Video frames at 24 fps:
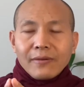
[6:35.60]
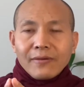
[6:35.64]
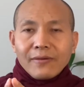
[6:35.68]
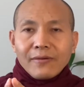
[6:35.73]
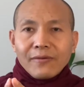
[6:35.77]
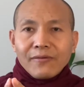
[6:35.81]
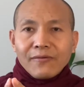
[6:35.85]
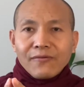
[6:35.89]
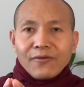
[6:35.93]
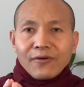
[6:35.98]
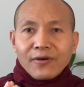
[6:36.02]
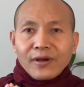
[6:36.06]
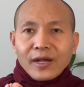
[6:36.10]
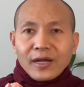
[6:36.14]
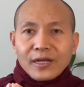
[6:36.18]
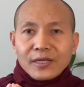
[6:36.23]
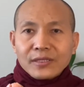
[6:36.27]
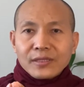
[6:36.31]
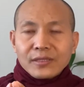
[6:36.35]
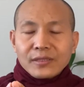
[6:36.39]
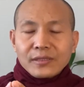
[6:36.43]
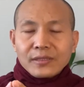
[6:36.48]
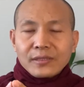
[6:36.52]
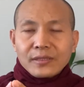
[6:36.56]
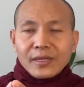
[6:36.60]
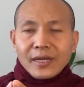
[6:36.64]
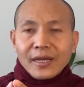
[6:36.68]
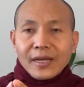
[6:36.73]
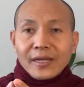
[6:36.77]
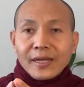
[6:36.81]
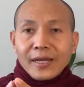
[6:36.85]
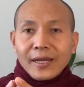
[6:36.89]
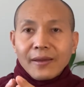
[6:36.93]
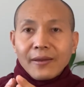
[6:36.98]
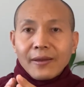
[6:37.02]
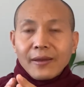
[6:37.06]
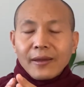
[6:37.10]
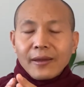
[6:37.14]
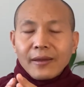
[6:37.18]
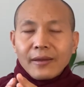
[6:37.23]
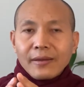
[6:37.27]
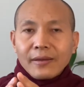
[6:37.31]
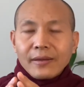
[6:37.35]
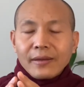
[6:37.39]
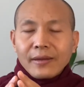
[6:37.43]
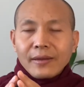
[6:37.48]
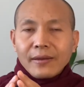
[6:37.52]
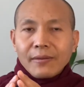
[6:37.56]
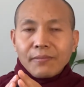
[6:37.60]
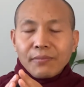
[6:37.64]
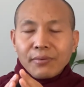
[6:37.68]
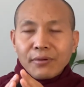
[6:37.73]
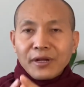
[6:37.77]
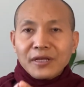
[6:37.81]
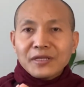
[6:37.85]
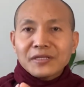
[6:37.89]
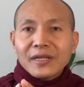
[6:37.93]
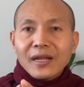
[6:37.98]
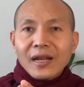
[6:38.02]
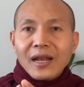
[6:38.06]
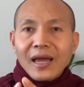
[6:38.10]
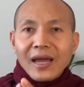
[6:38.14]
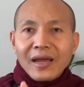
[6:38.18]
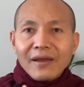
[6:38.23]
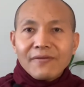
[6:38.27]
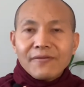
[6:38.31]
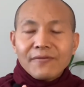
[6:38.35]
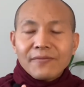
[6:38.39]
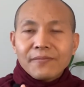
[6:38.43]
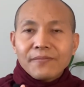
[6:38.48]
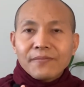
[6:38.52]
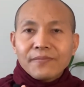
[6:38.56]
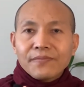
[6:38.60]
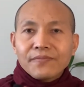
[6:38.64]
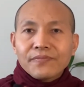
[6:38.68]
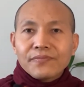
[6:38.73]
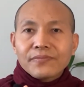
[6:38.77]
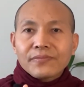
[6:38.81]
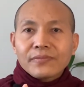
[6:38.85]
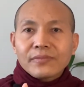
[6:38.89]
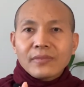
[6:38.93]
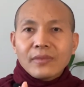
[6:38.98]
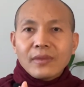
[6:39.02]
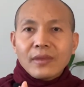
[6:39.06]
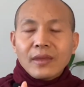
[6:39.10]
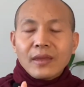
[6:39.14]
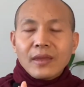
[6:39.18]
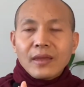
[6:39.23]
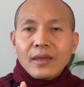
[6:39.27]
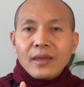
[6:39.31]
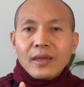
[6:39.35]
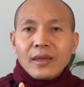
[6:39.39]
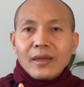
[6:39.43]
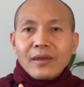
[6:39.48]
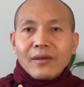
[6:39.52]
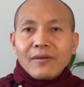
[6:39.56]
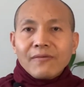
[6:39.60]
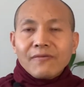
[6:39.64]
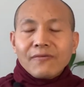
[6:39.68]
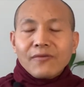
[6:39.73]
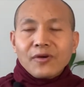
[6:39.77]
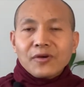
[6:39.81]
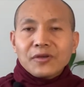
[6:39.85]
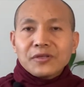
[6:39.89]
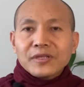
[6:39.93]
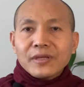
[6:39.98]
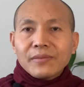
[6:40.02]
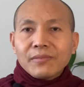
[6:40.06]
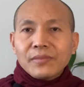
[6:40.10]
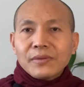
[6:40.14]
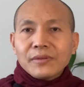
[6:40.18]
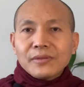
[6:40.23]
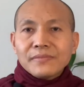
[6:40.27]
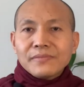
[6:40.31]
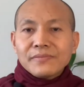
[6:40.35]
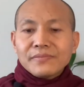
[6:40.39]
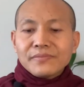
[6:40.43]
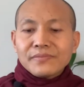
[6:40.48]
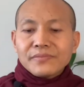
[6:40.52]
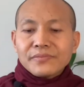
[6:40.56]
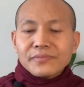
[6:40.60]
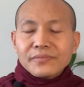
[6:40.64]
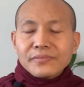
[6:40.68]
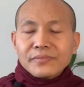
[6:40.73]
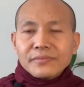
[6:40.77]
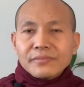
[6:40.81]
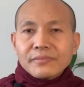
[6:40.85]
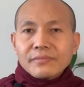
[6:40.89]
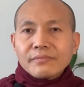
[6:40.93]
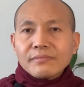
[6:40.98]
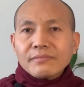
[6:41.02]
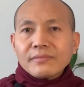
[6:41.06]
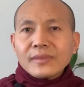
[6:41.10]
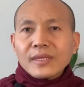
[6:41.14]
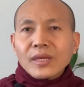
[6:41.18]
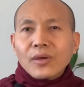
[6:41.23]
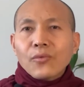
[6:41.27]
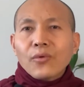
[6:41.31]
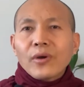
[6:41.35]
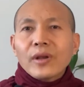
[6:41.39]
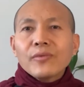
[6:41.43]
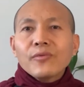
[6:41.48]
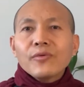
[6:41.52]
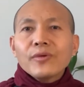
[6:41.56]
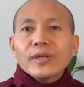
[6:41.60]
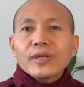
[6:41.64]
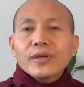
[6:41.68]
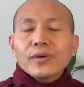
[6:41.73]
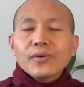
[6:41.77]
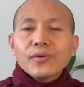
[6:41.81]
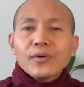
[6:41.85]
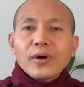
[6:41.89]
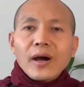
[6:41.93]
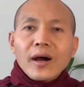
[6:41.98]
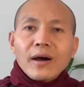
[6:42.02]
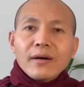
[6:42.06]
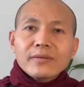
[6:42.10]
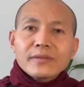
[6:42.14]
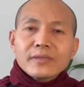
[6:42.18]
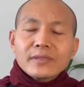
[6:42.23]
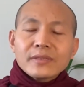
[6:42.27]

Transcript: focus at the present life. For example, when we go out,